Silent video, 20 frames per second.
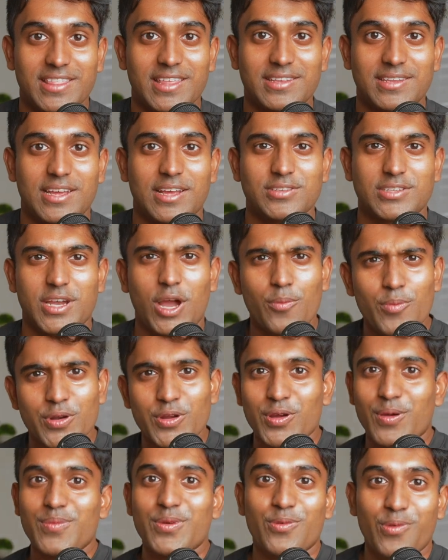day. I was like, I'm
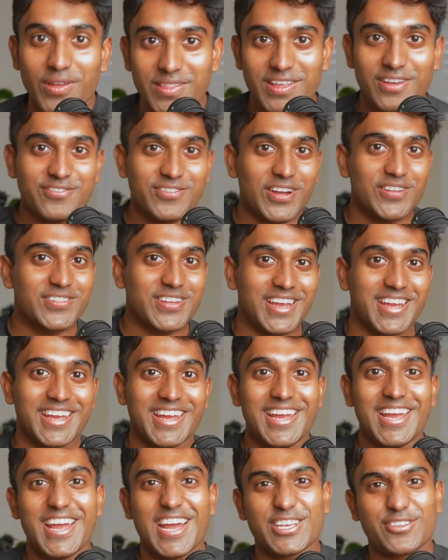gonna run that 5K
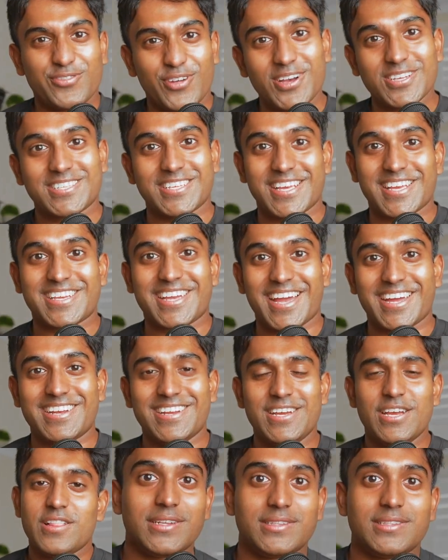as fast as I can.
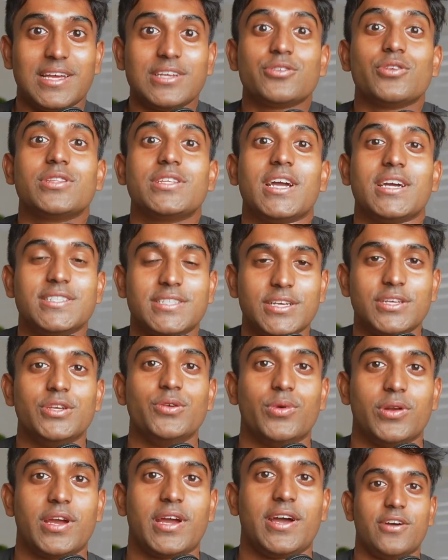That's not the idea you
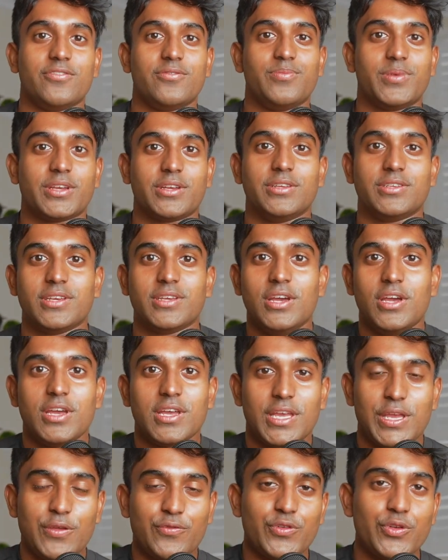want to have, because
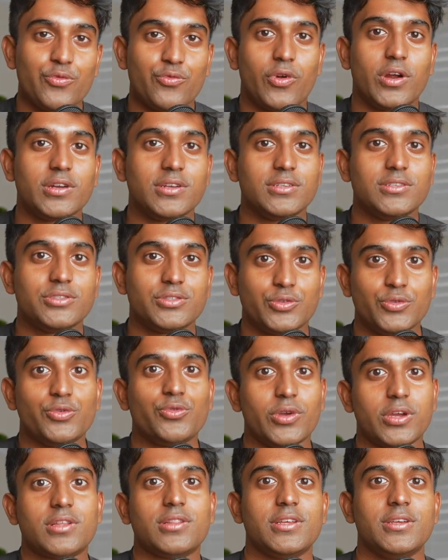if you run too
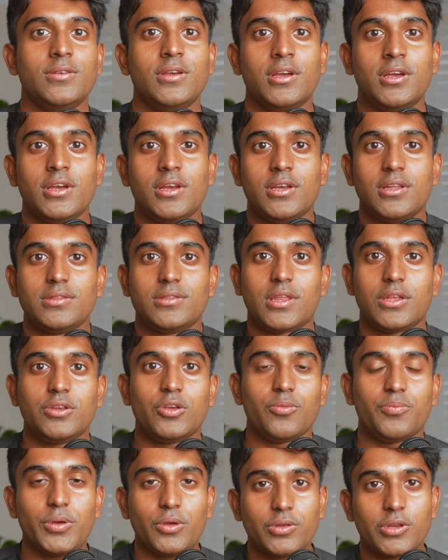quickly, then
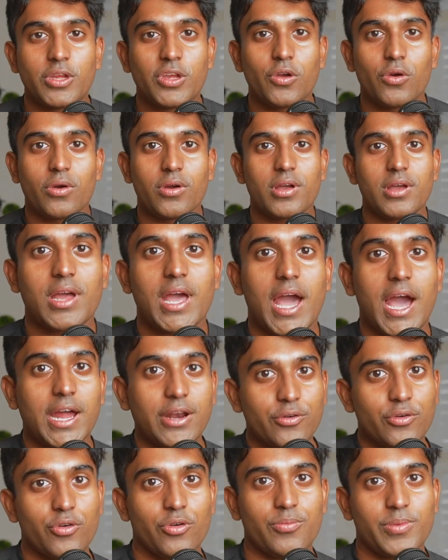you're building your
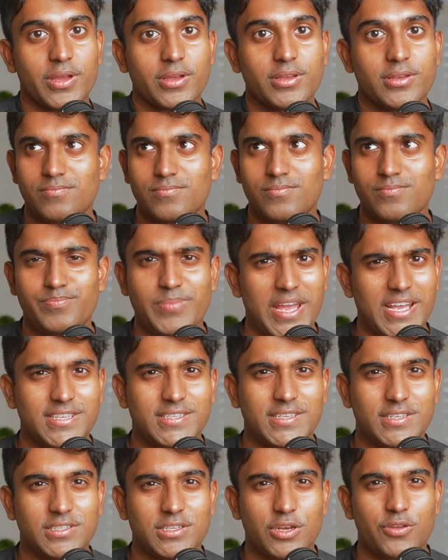anaerobic base
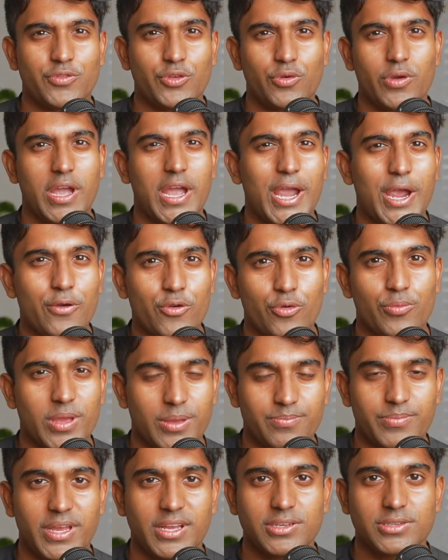instead of your
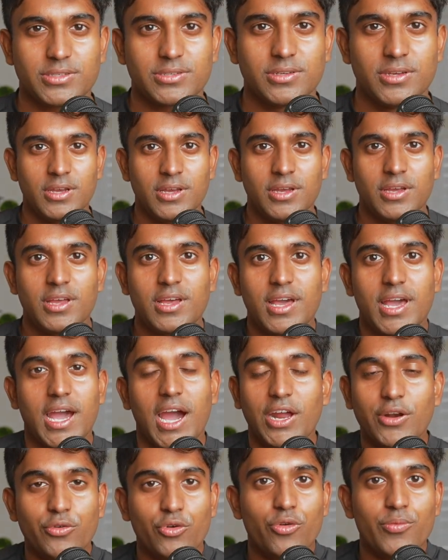aerobic base.
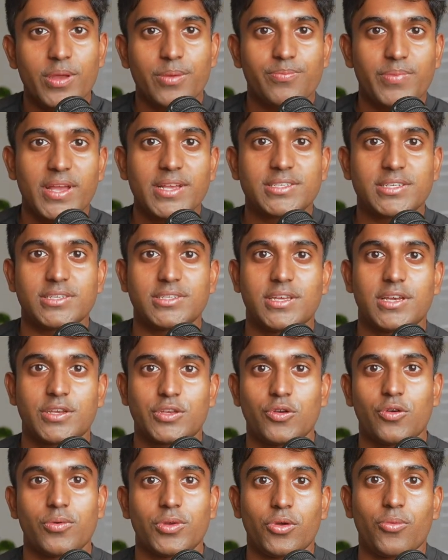Anaerobic base is like
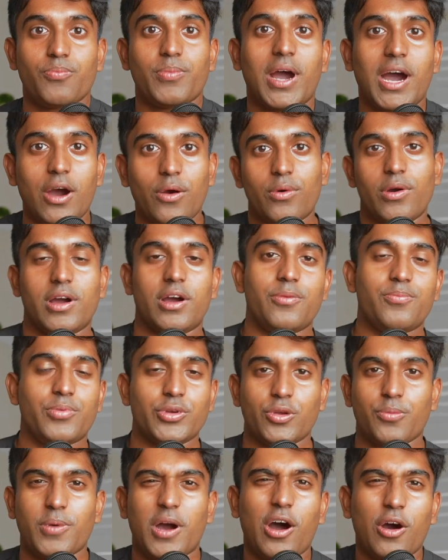your power output,
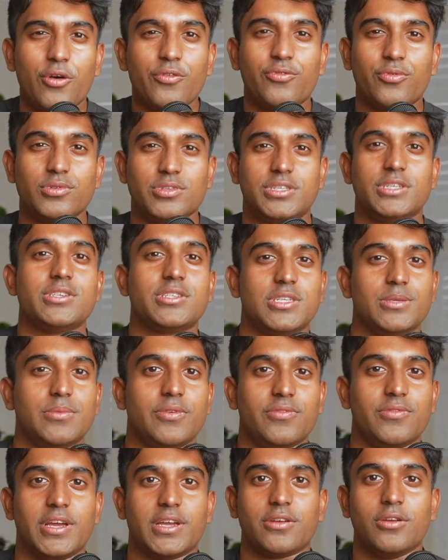your powerful system
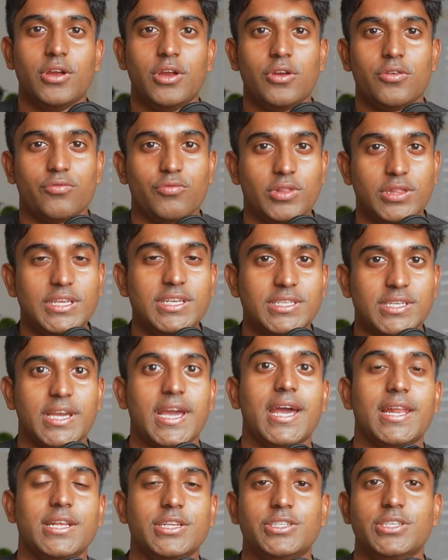of like releasing
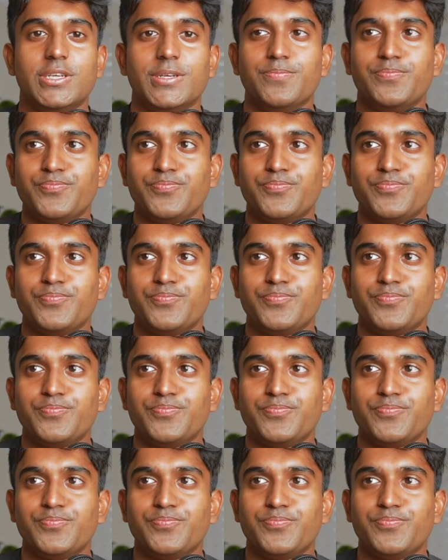energy